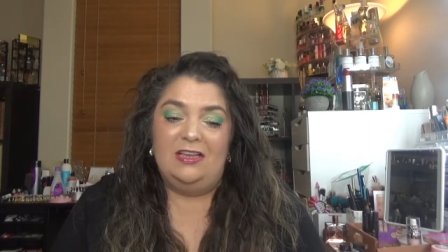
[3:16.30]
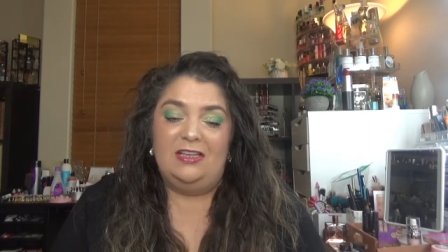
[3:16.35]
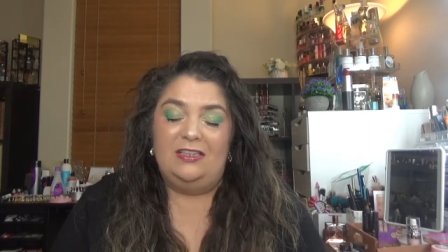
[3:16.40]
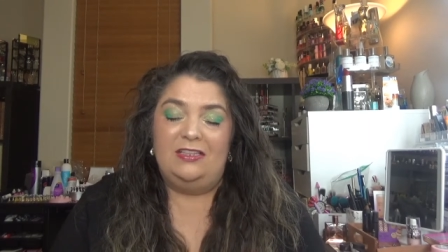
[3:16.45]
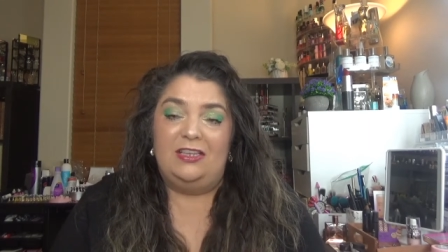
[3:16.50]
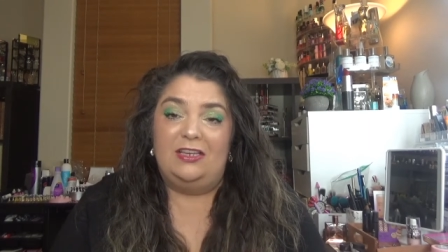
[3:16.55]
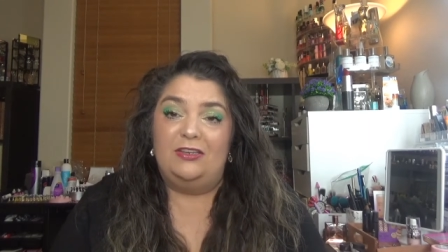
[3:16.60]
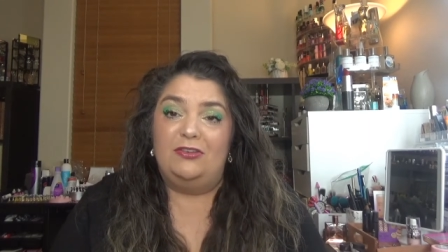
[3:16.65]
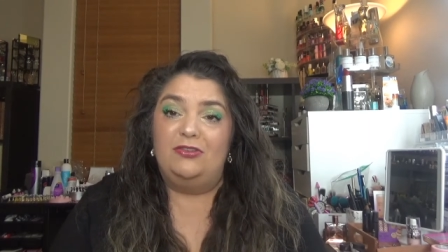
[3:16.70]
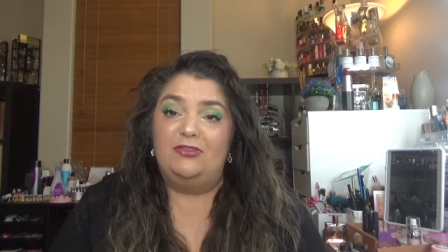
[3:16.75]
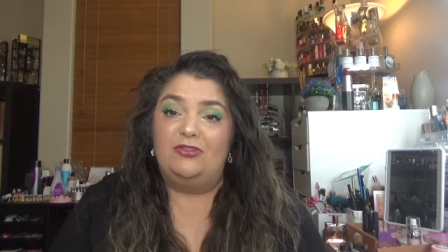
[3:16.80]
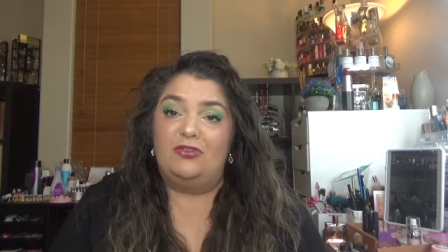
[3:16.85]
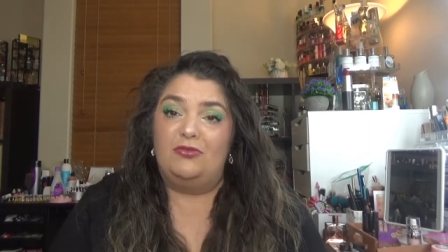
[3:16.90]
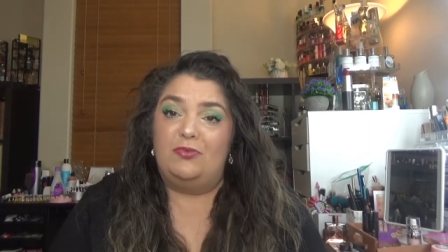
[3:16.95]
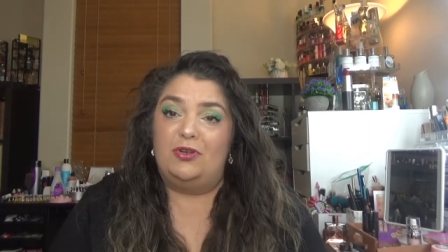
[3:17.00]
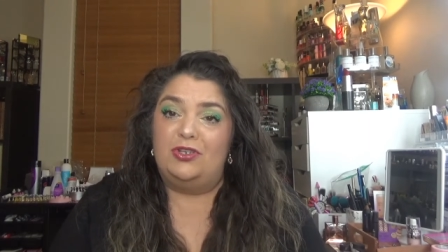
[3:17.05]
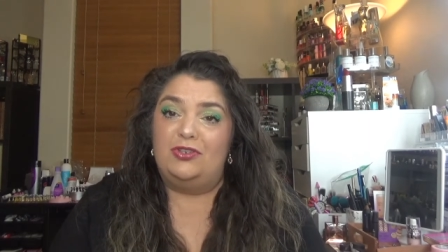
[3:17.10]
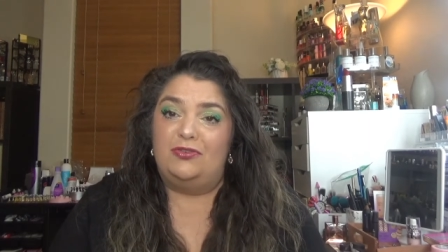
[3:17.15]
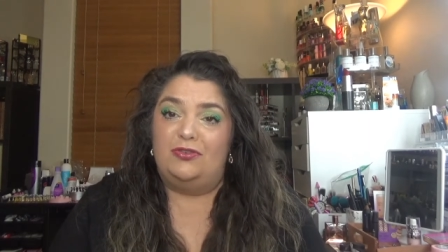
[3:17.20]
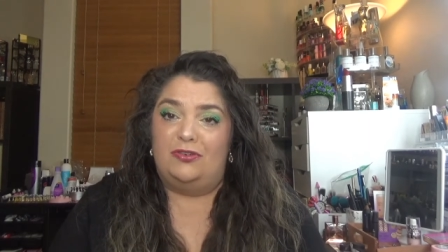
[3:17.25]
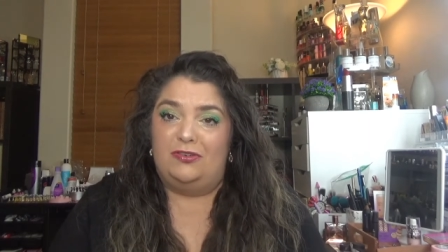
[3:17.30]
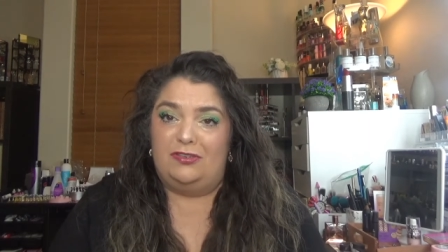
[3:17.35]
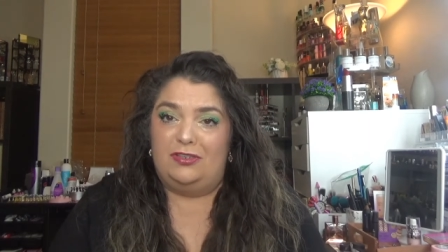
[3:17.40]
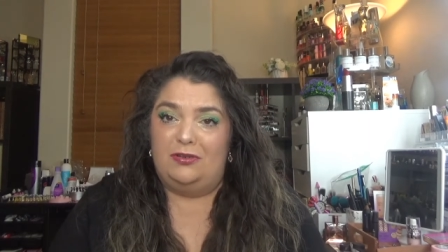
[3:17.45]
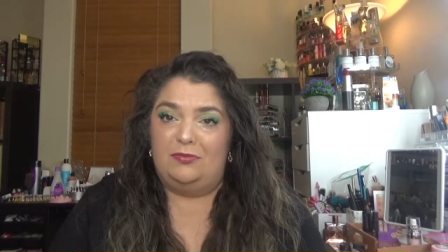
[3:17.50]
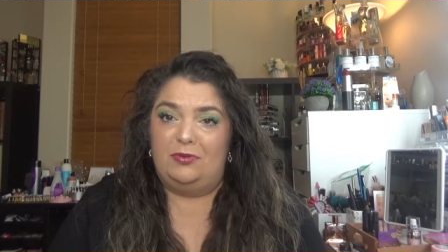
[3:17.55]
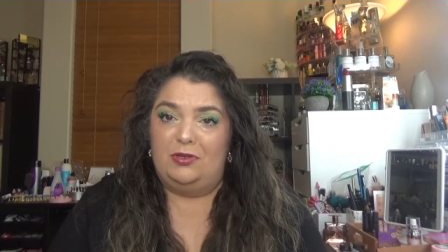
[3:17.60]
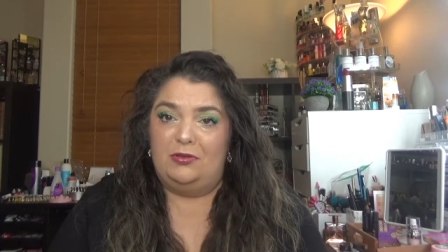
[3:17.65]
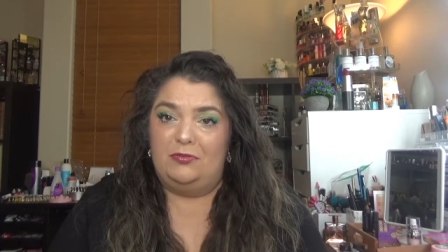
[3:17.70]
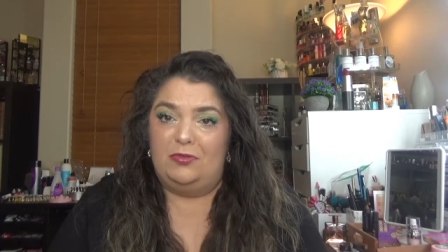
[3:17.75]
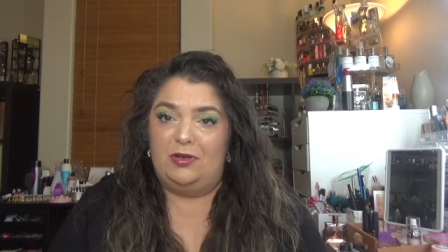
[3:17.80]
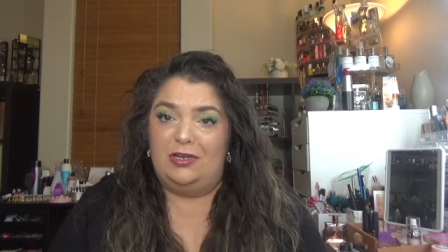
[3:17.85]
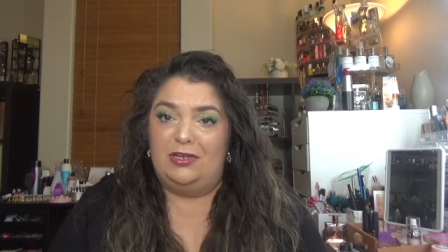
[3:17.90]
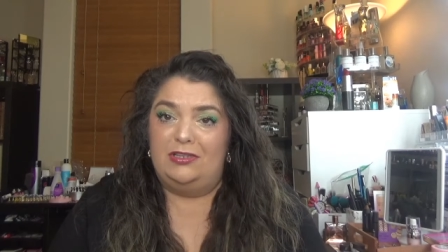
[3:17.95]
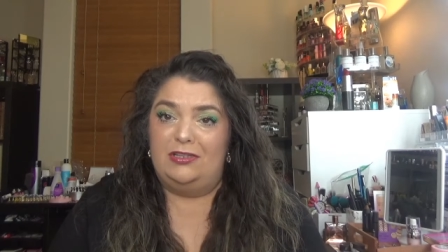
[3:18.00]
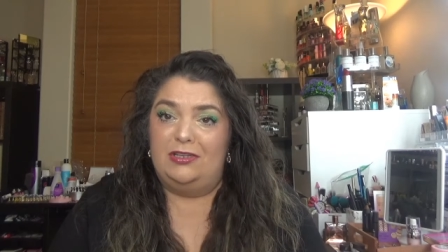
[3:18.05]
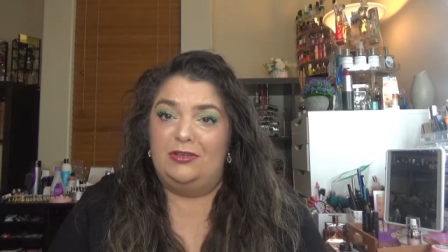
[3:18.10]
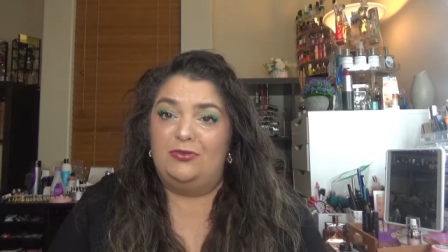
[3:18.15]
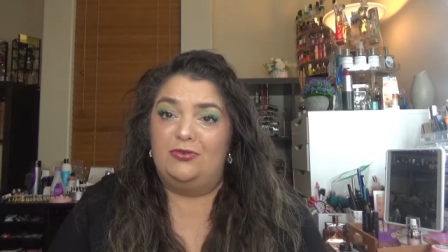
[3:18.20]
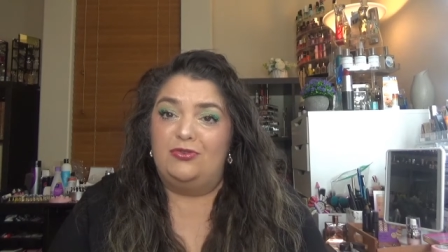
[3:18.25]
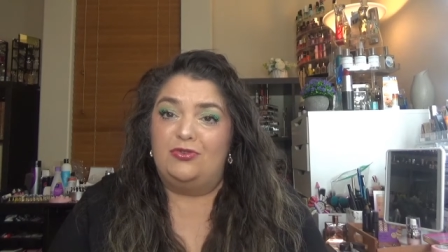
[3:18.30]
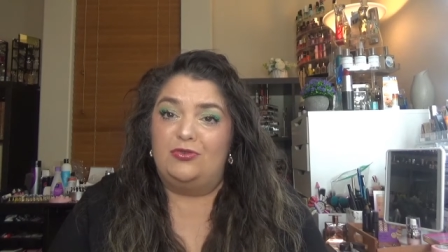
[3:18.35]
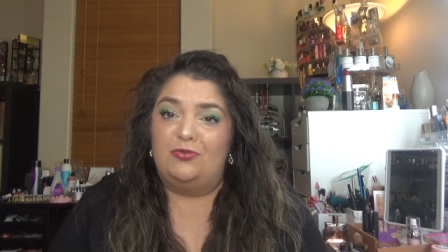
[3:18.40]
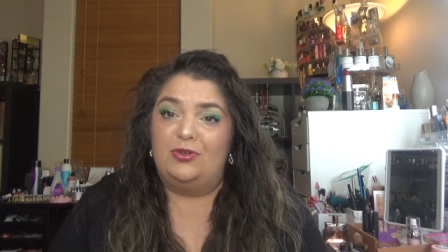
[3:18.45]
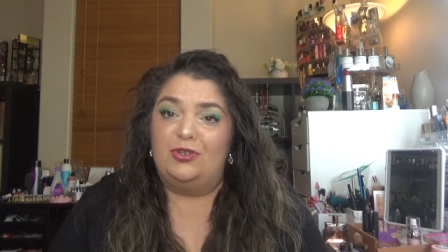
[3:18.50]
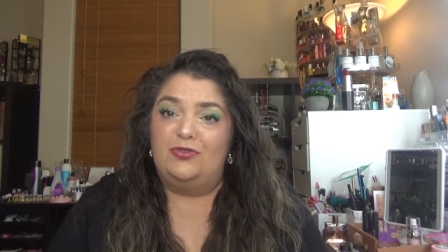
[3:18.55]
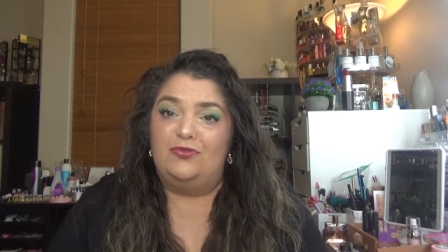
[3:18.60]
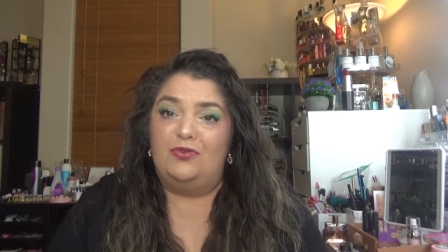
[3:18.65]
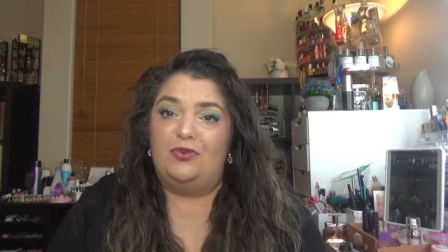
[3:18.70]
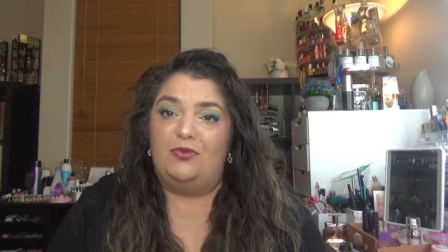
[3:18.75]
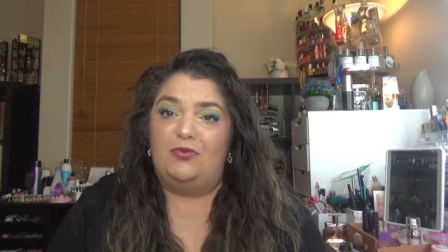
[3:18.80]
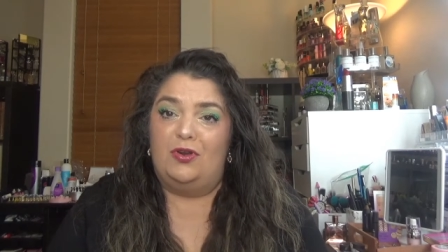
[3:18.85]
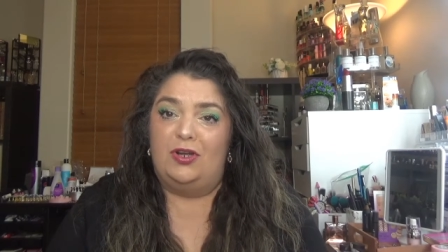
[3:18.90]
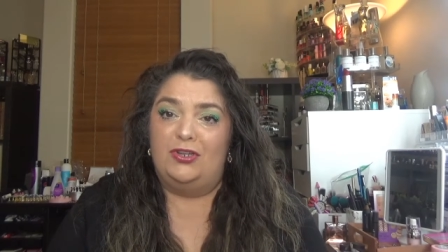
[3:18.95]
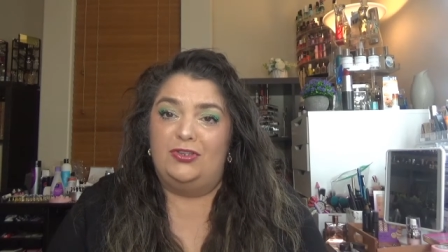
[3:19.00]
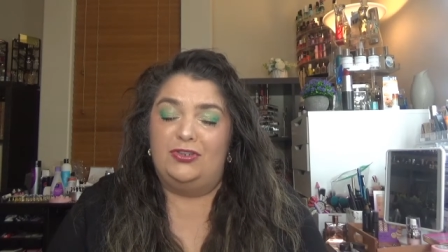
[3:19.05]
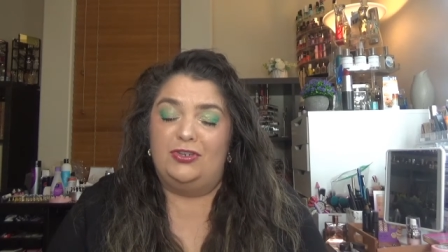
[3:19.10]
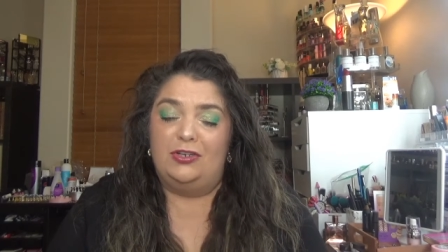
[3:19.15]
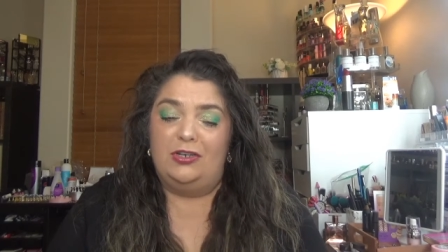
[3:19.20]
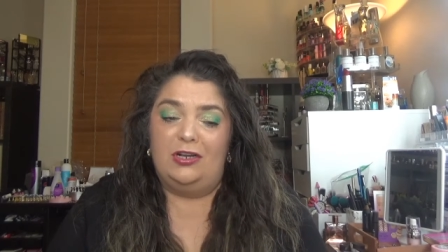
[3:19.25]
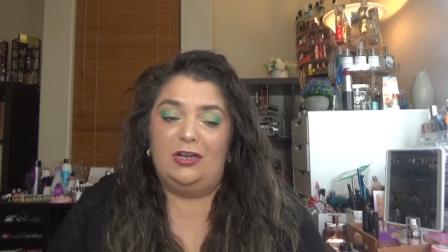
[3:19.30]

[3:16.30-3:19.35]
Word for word: Thank you so much for stopping by. Thank you so much for watching.